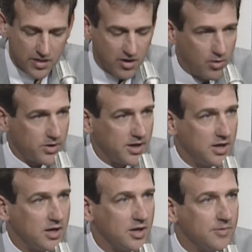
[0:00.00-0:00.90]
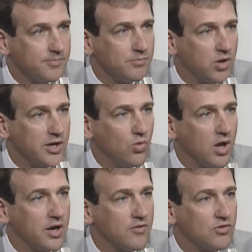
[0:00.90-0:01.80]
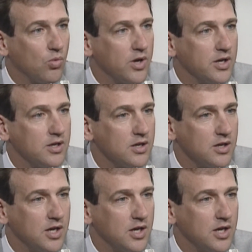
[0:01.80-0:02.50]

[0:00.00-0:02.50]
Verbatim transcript: He was not hesitant at all